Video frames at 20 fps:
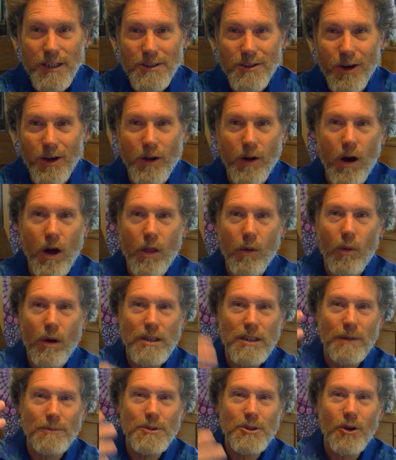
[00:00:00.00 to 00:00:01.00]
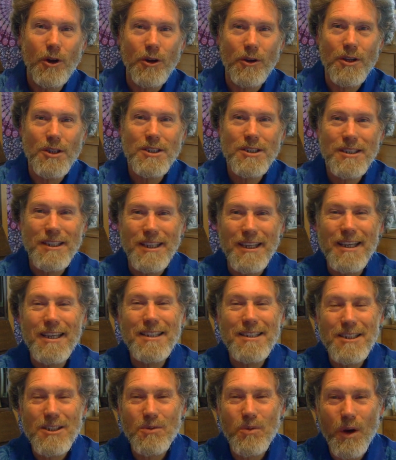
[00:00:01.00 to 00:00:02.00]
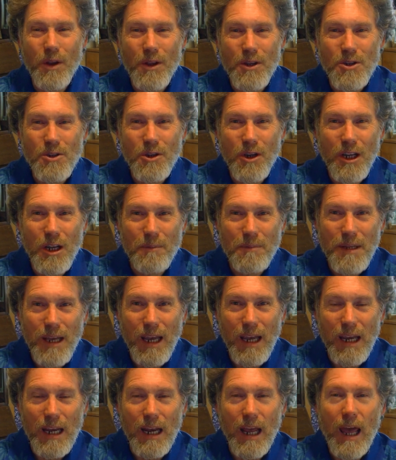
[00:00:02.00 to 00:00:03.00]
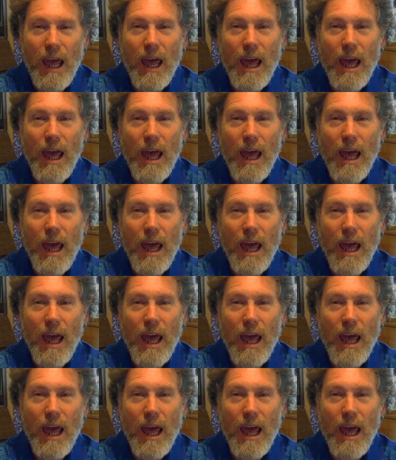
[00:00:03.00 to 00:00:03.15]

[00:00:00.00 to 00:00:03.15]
So in all the ones I'm showing you, this is the easiest one that you can obtain.